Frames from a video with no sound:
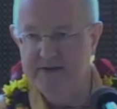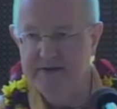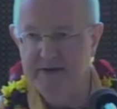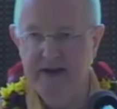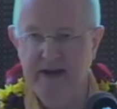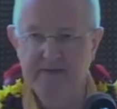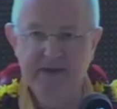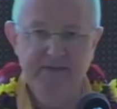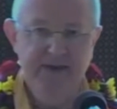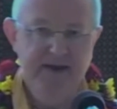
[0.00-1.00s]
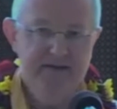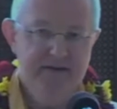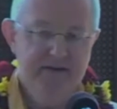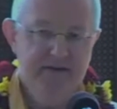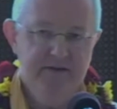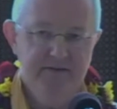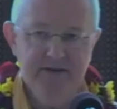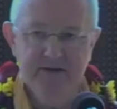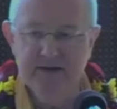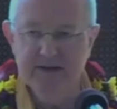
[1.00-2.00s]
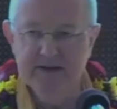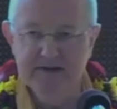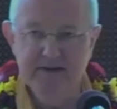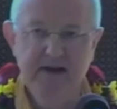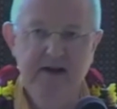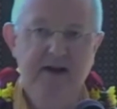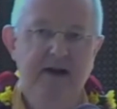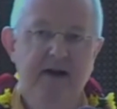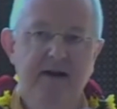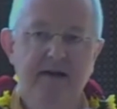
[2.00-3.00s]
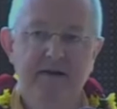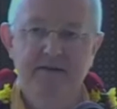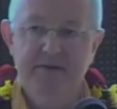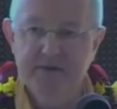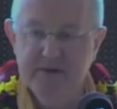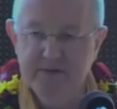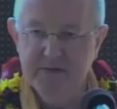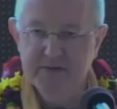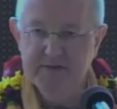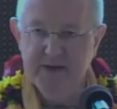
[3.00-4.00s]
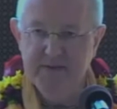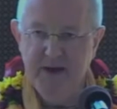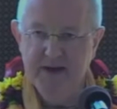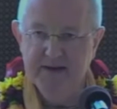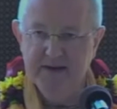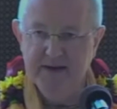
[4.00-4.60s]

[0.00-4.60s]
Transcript: and I have the capacity to learn many things due to the fruits of my piety.